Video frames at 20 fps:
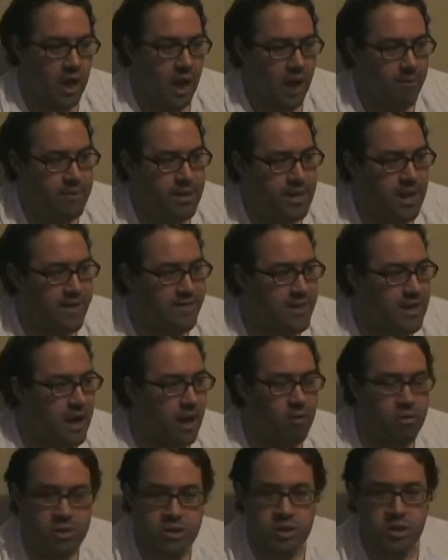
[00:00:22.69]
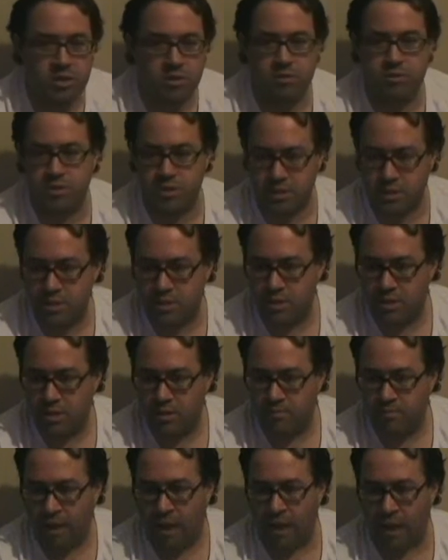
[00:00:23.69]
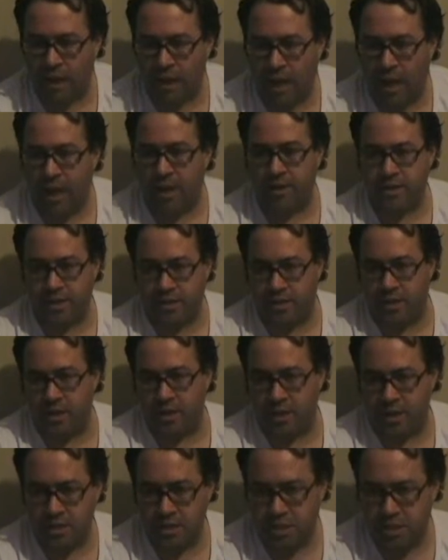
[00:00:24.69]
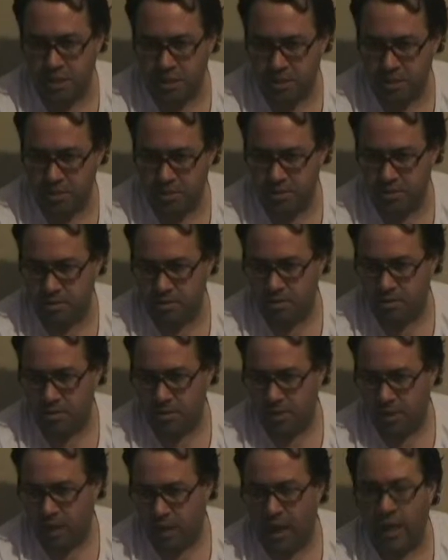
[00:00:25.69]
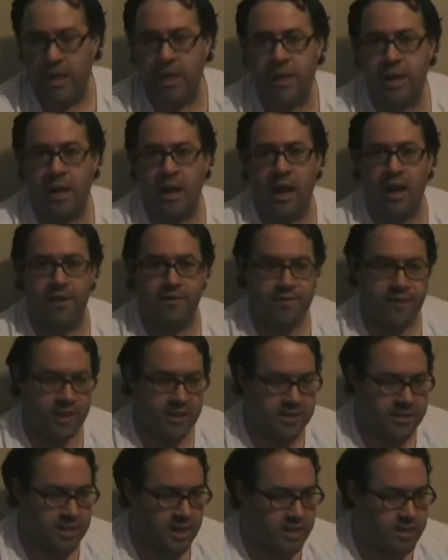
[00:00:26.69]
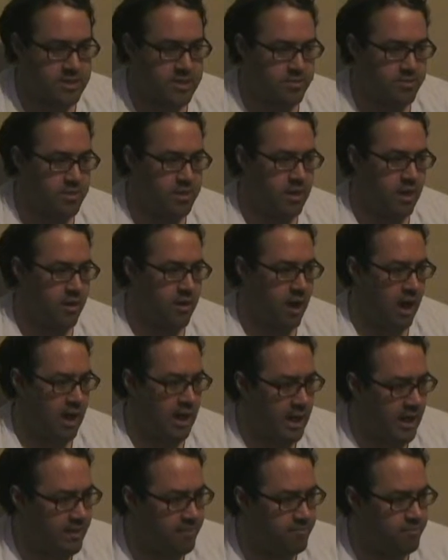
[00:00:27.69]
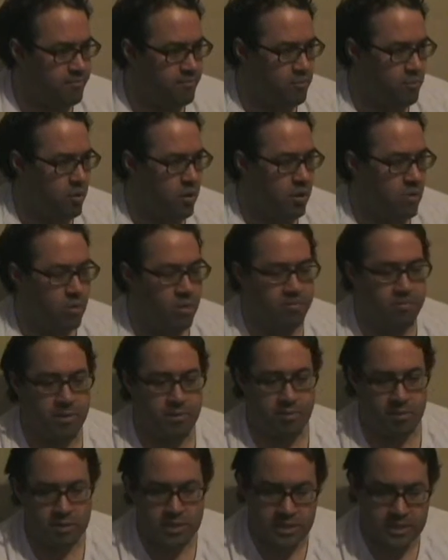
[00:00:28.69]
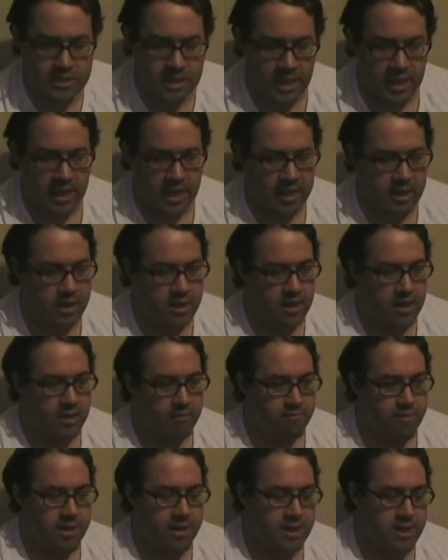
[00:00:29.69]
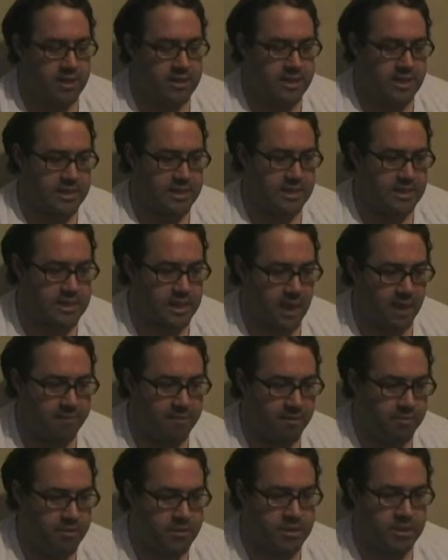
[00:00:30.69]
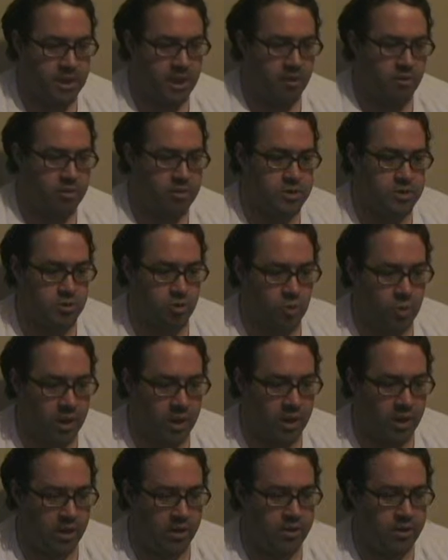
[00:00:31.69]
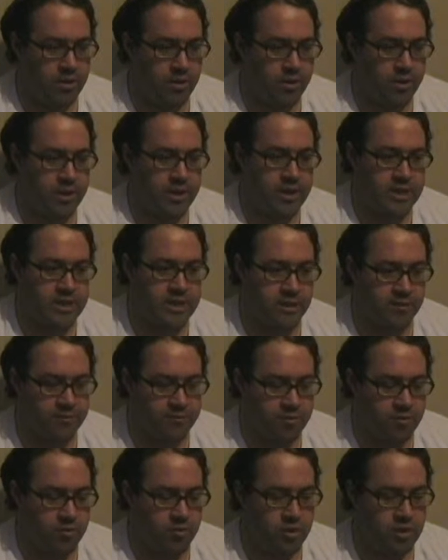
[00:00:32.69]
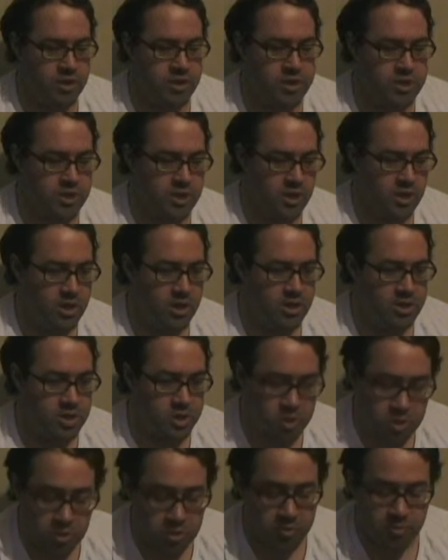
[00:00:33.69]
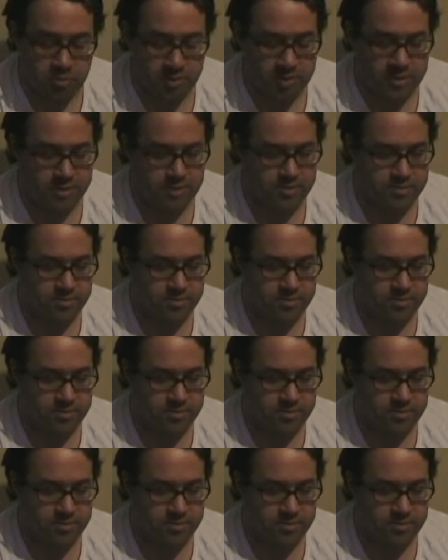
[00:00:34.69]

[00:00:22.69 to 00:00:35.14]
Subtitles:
I mean, I think I was hurt by a lot of things. I let a lot of things get to me. I let what people say, because at the time people said I was weird, crazy, foolish, stupid.